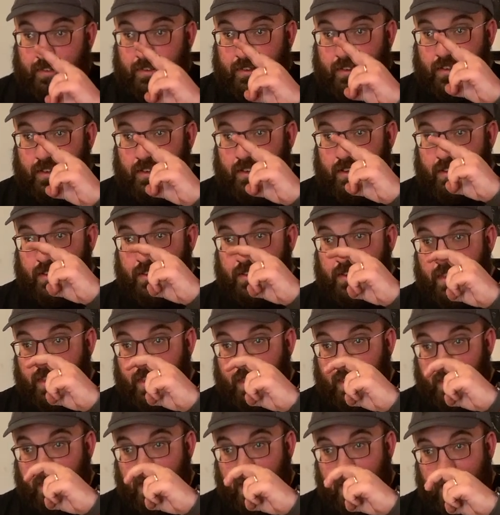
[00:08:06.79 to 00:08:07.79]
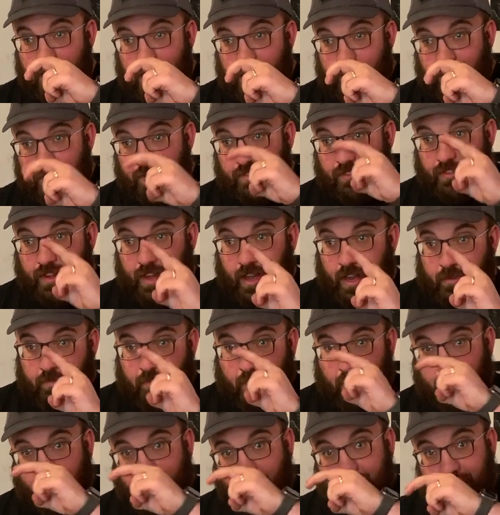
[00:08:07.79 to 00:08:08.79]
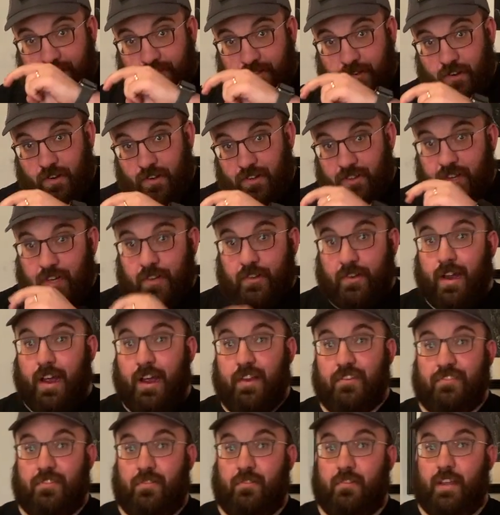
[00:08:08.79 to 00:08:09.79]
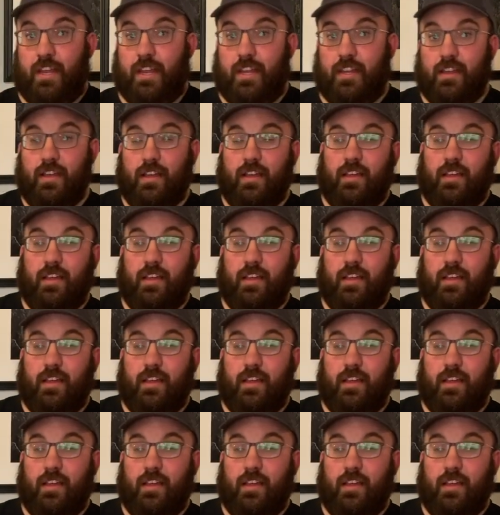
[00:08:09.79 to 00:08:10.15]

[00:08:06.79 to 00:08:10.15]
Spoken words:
and then the stock market started to crash on it.